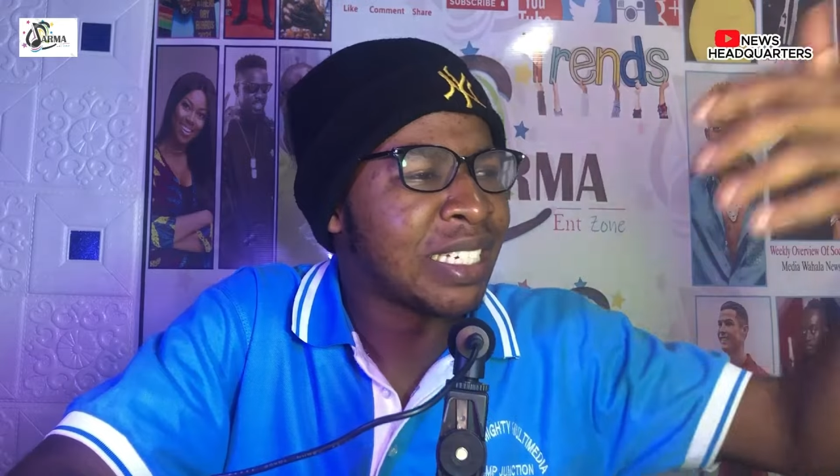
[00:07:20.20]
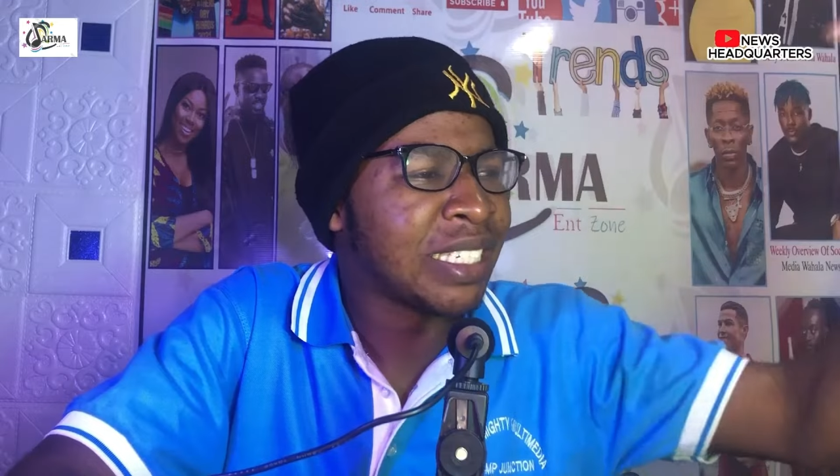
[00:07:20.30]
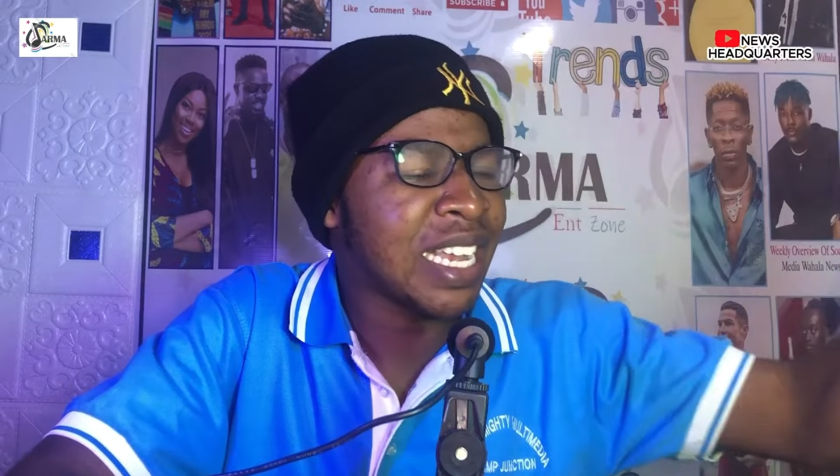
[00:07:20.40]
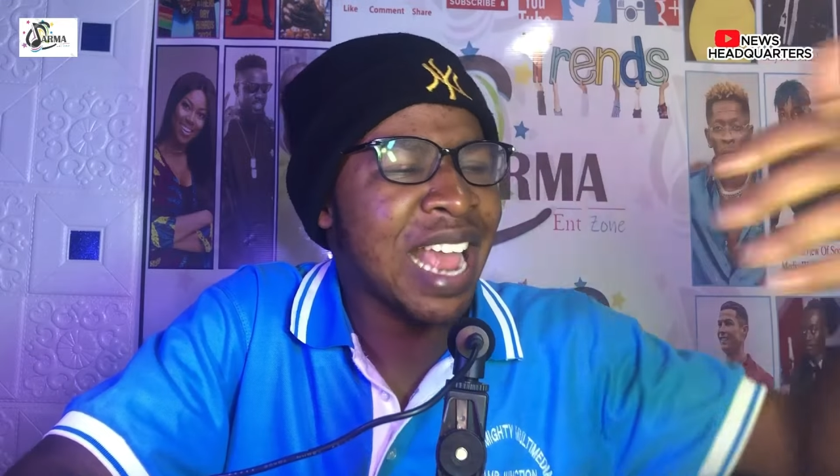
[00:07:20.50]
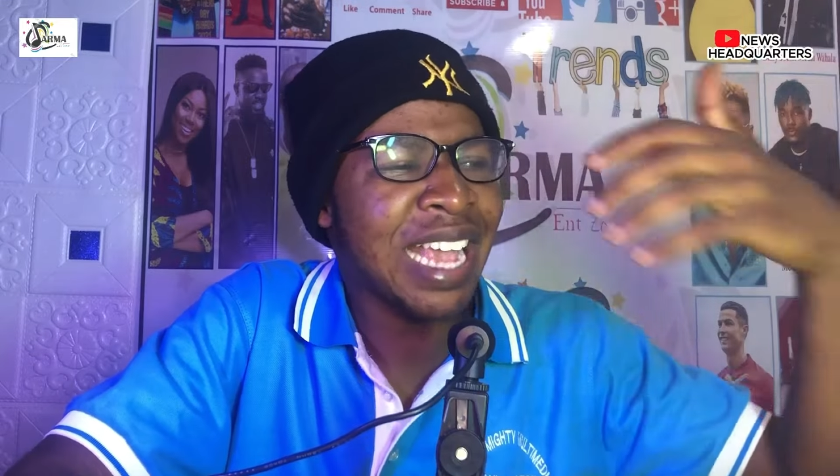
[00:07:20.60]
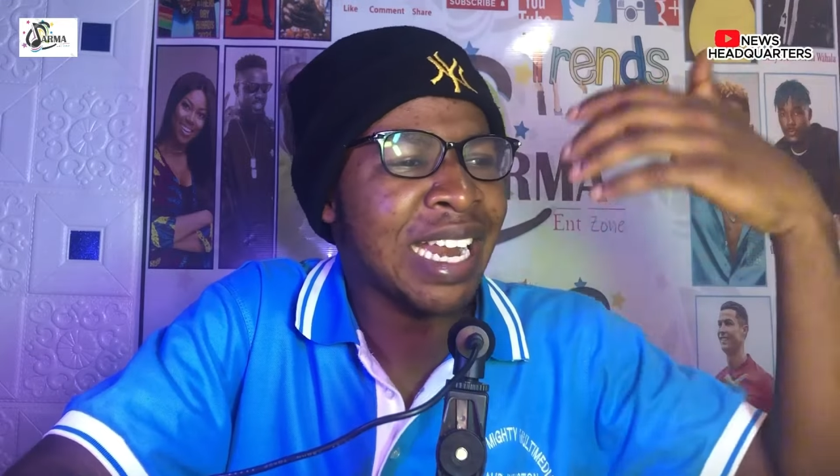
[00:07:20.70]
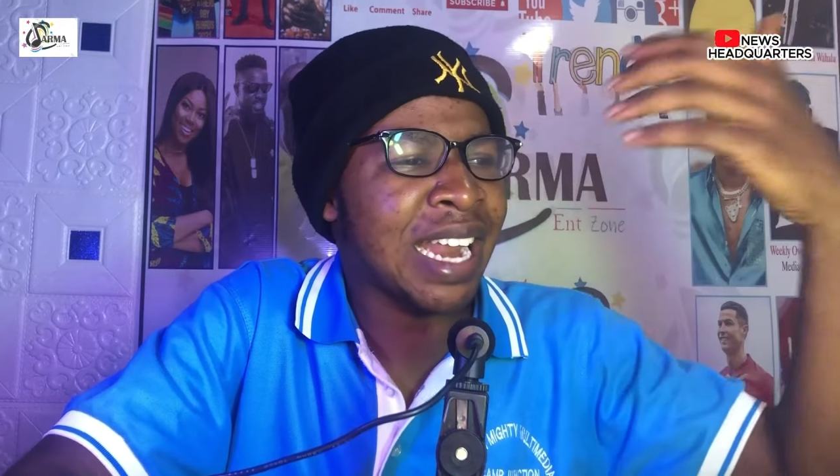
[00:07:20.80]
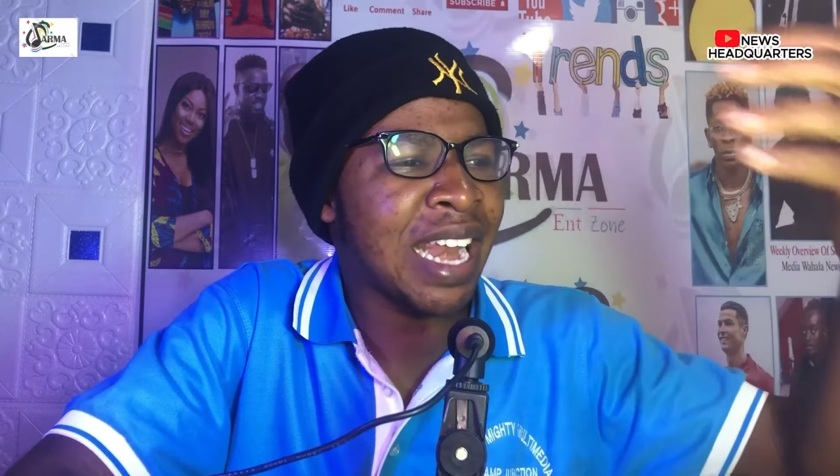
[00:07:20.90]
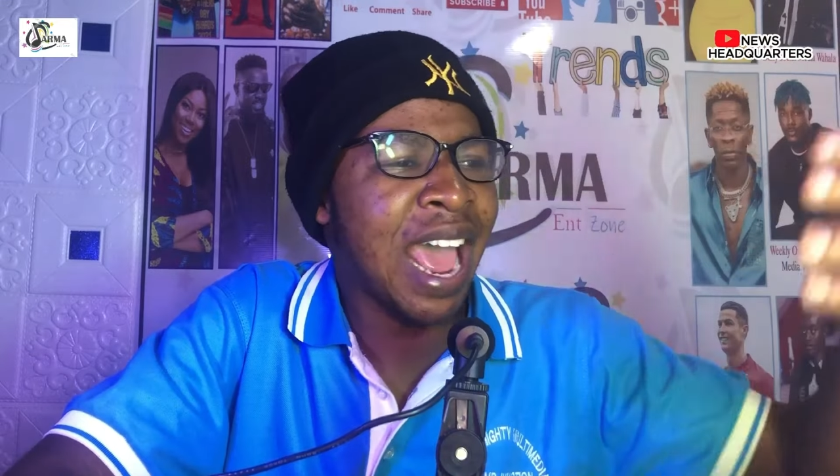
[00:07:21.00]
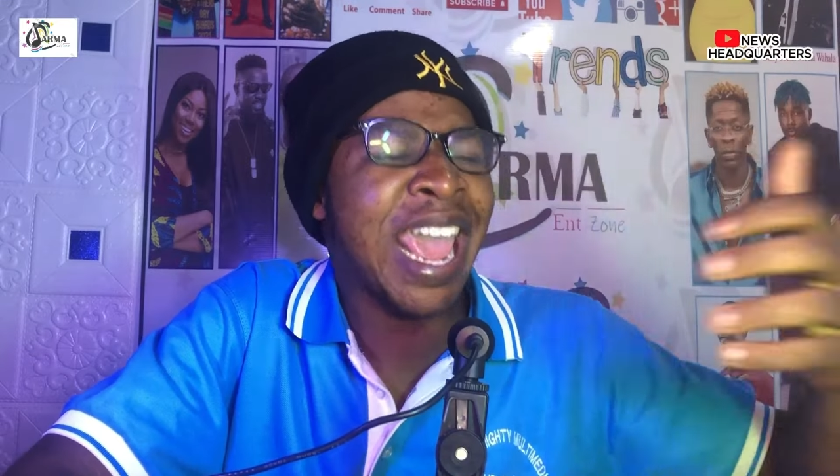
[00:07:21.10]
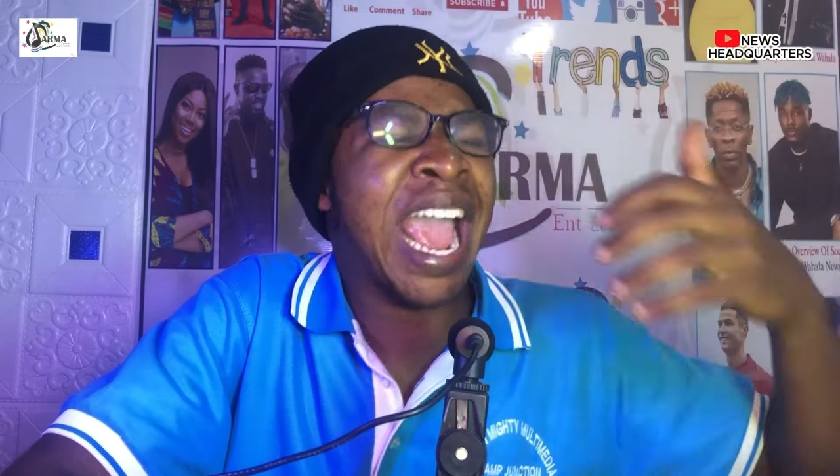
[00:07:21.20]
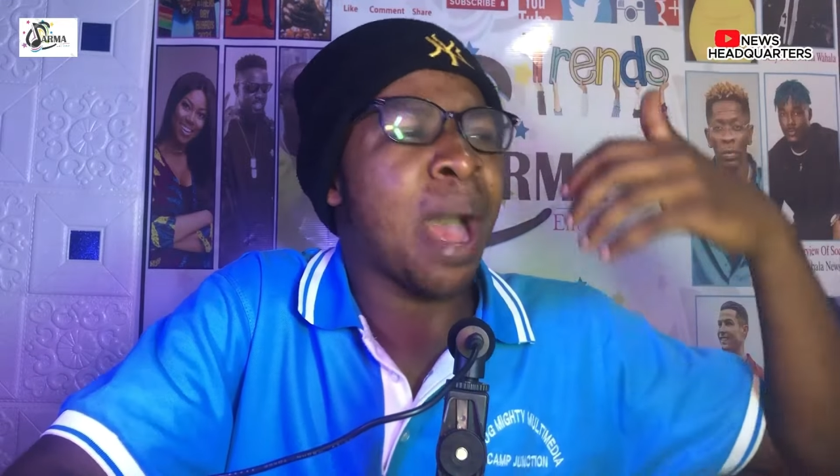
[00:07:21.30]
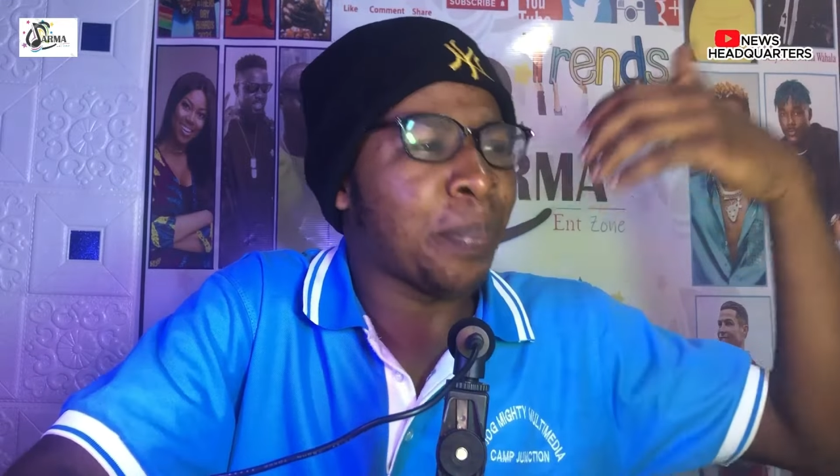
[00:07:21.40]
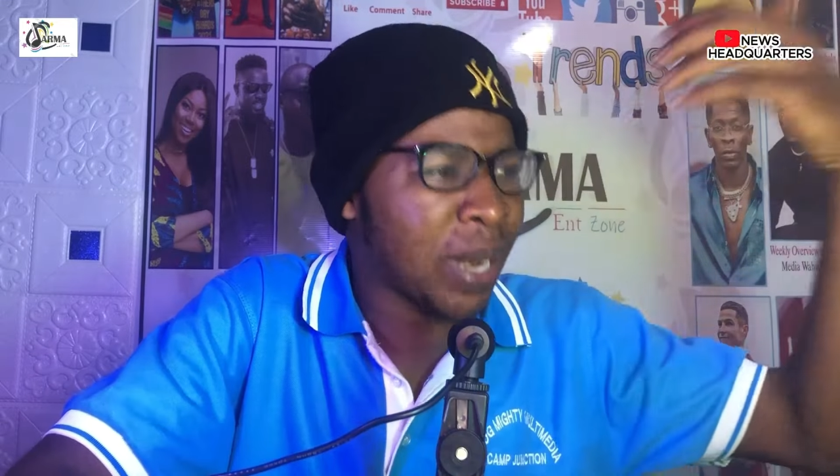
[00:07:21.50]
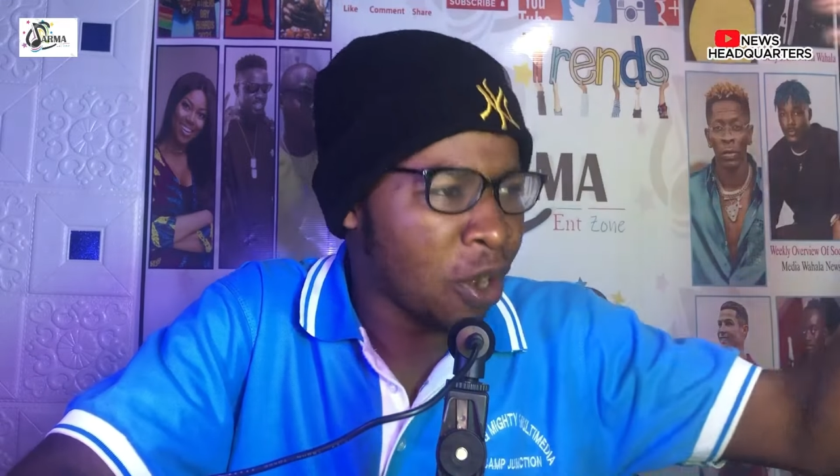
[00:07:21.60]
are yet another
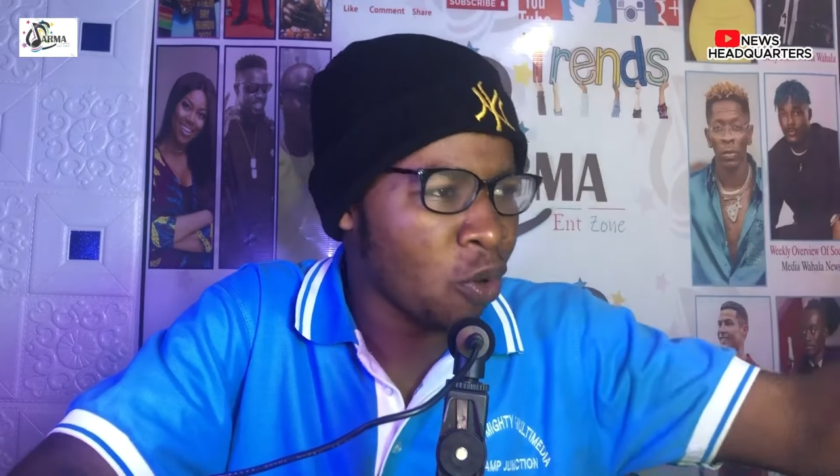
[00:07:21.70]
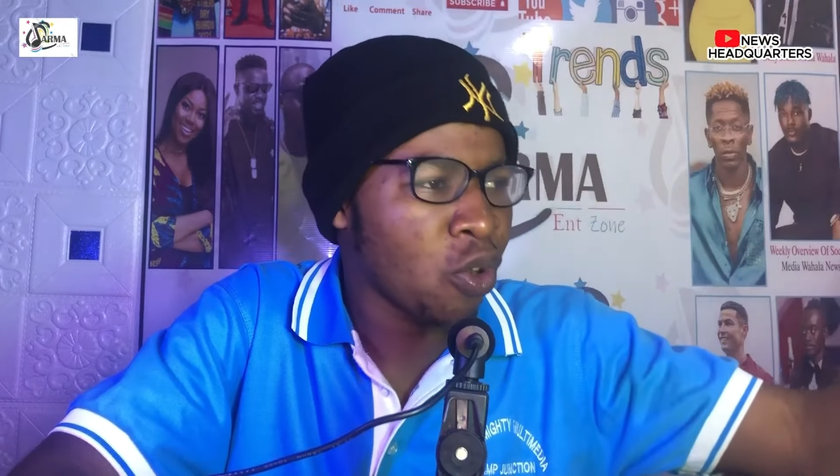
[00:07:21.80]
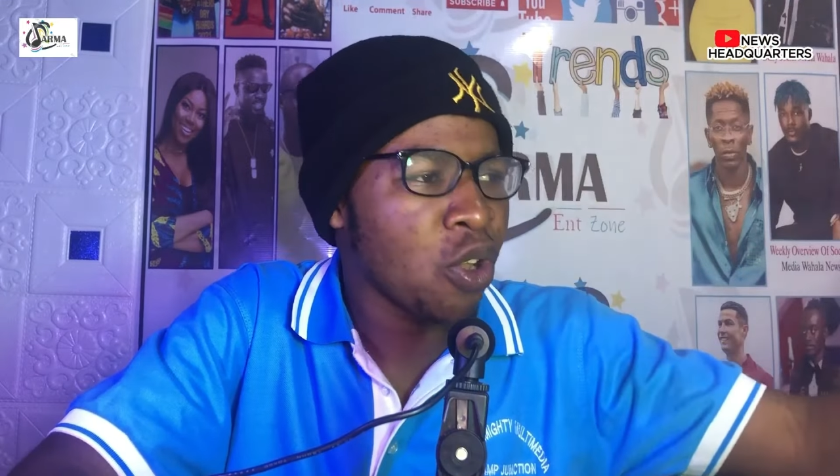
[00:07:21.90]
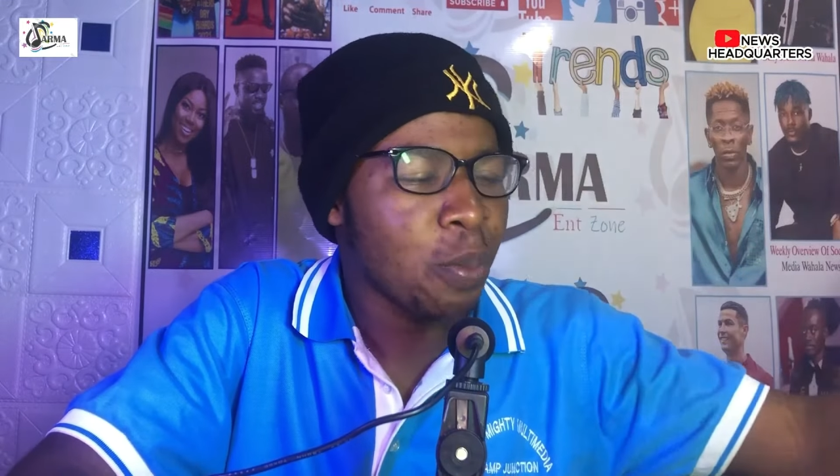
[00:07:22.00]
happening,